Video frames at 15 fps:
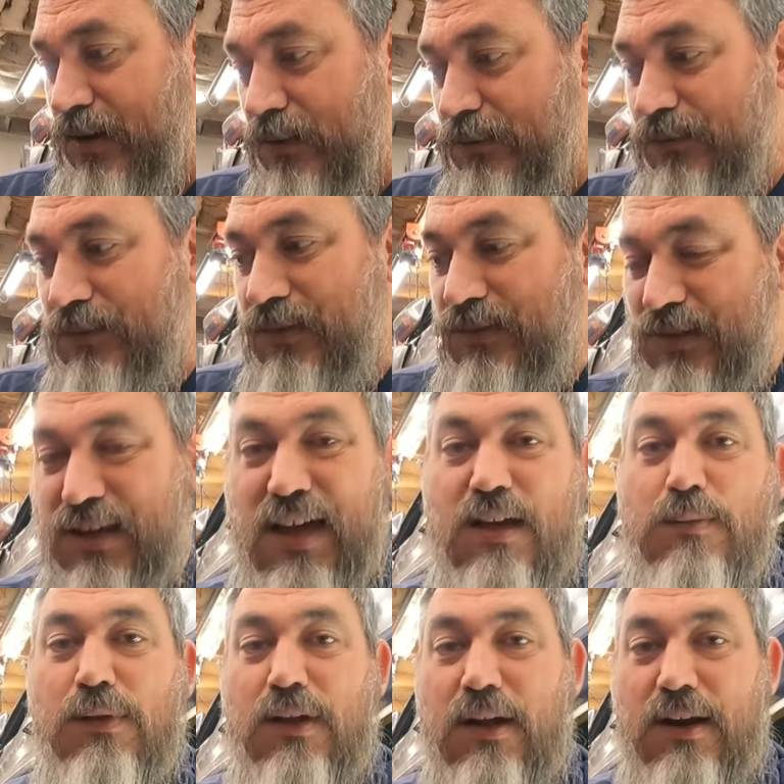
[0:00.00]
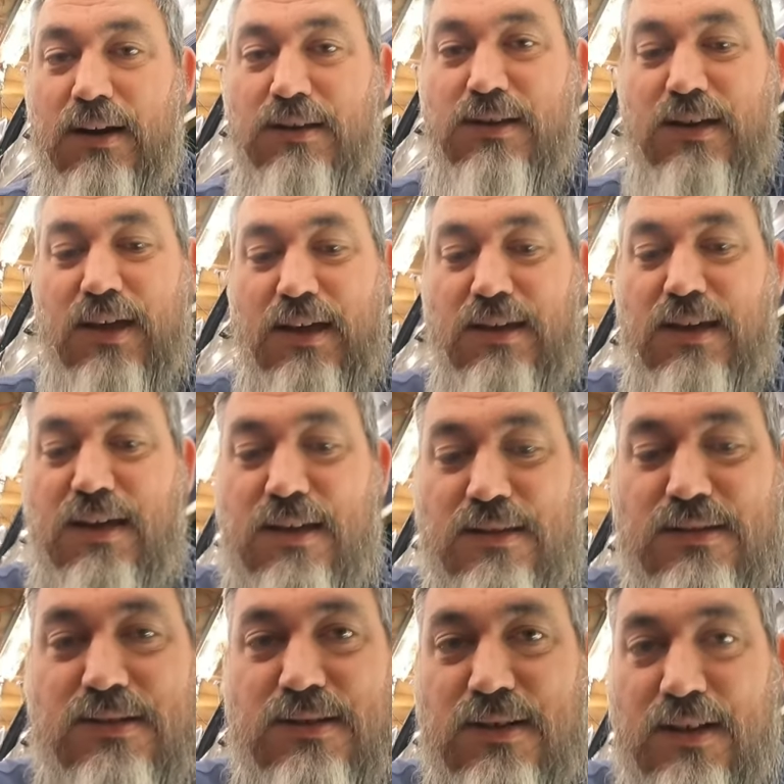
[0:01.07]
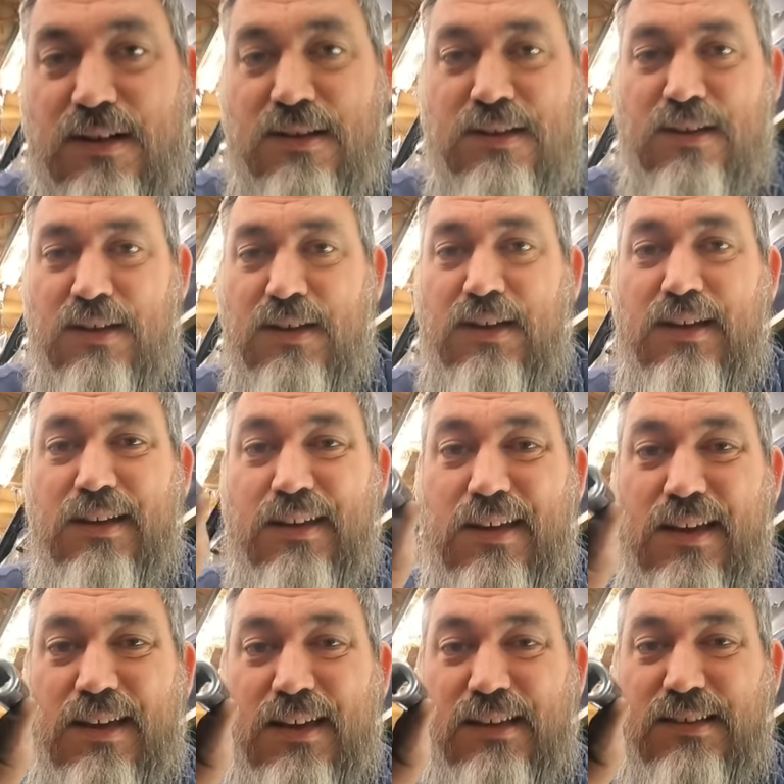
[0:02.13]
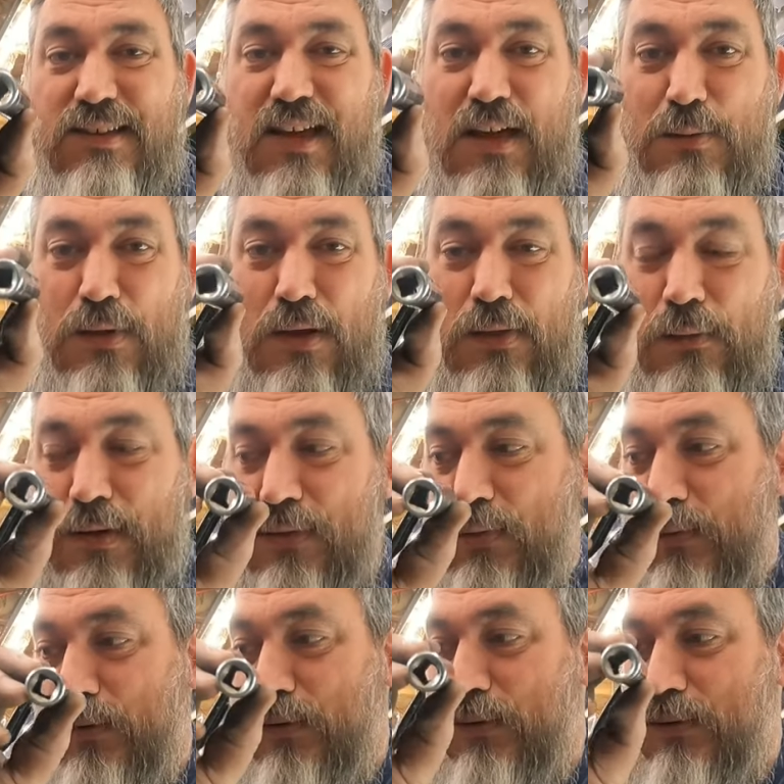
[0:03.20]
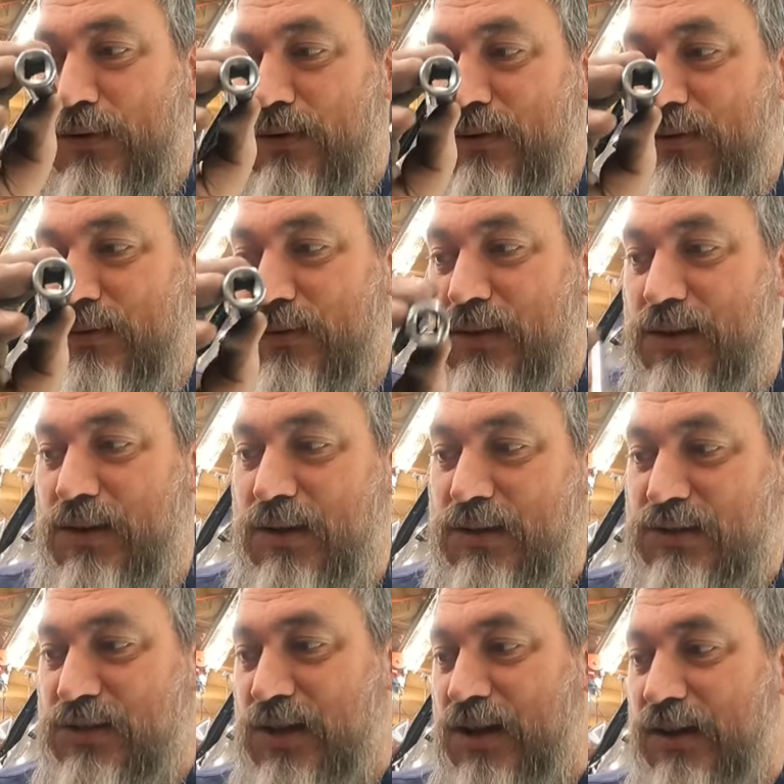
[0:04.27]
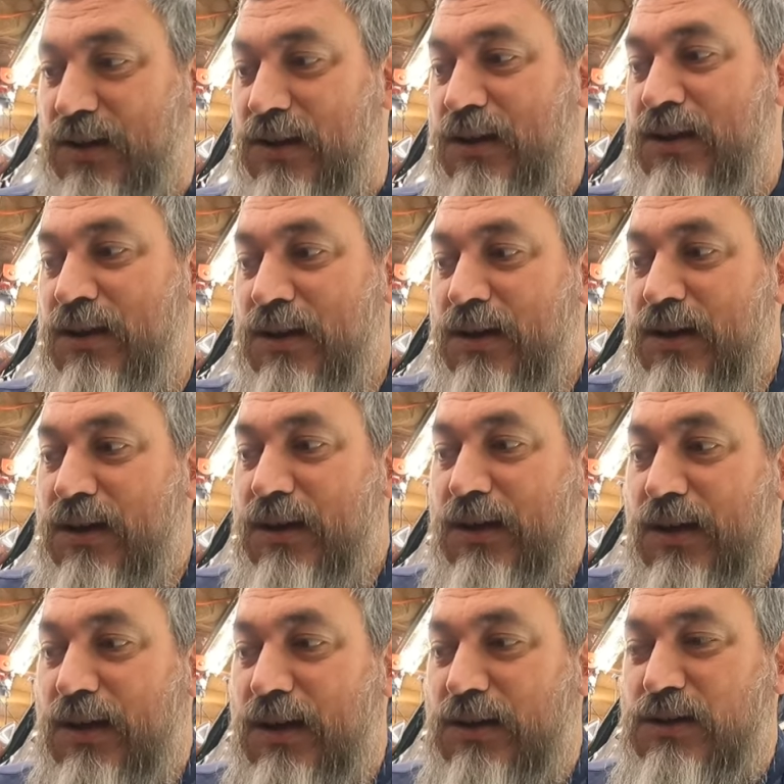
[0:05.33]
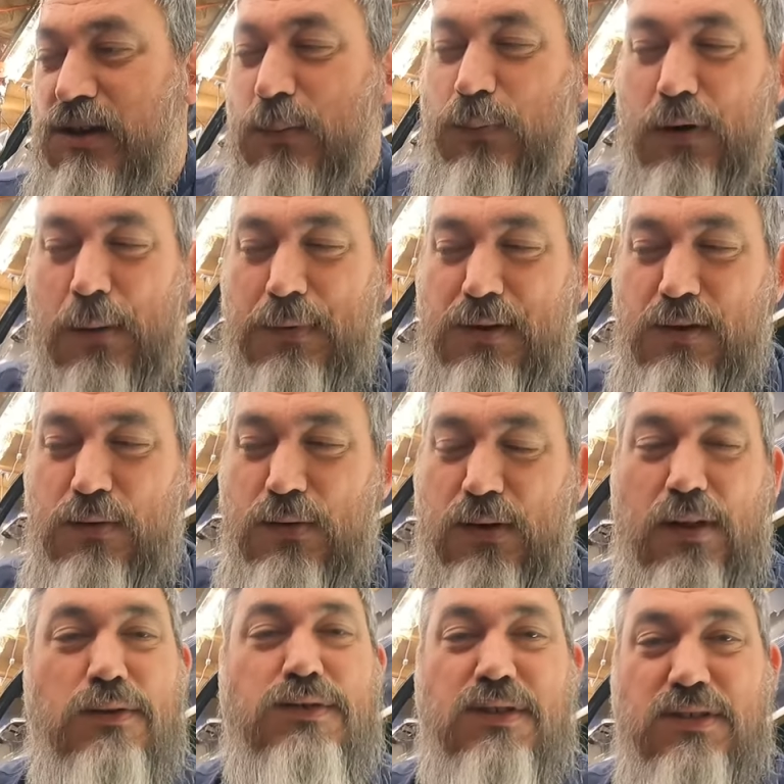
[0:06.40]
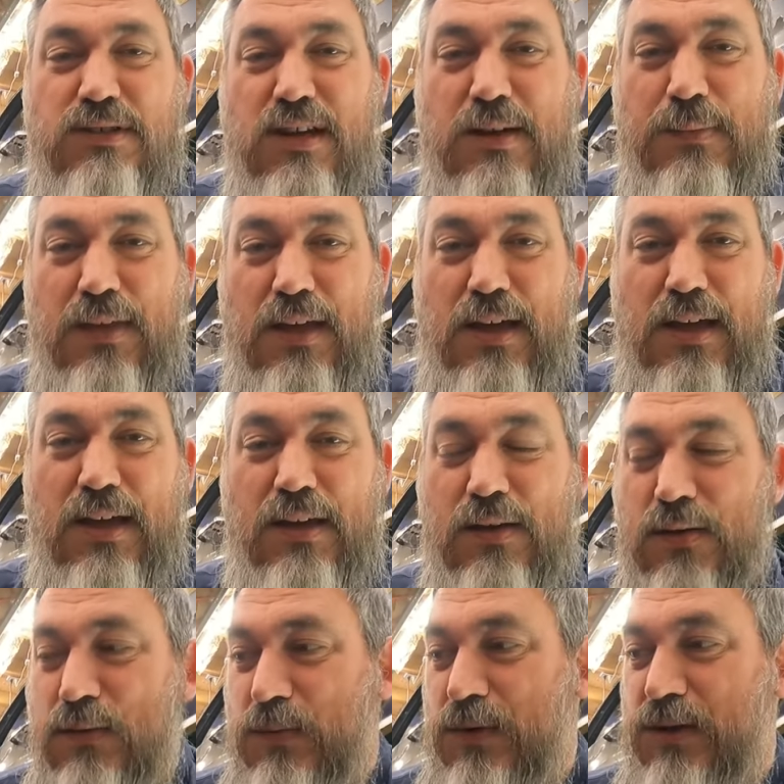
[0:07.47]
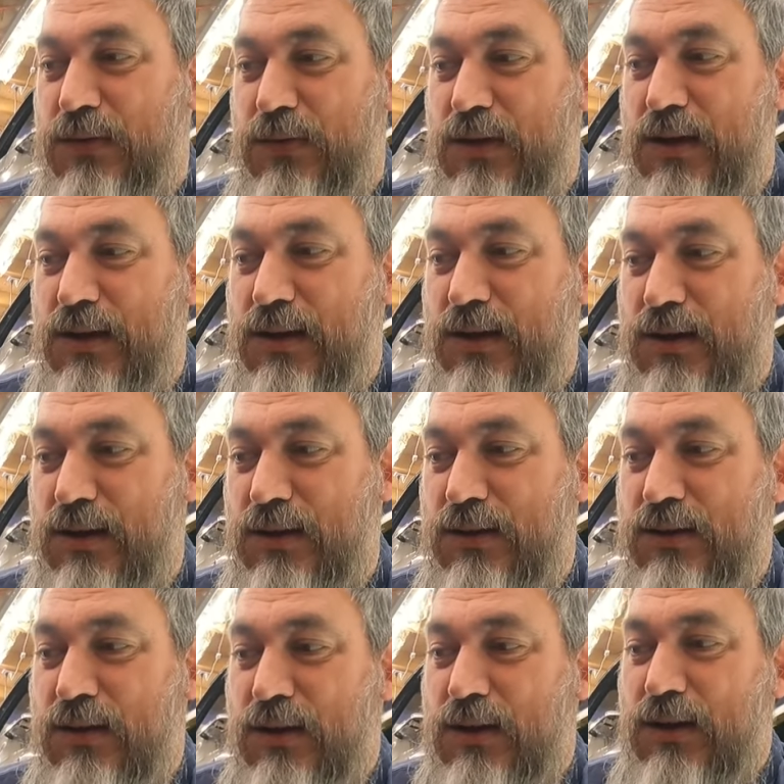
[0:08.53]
know, the cable on it, you can't get the cable all the way through the socket. You could probably do close to the same thing with a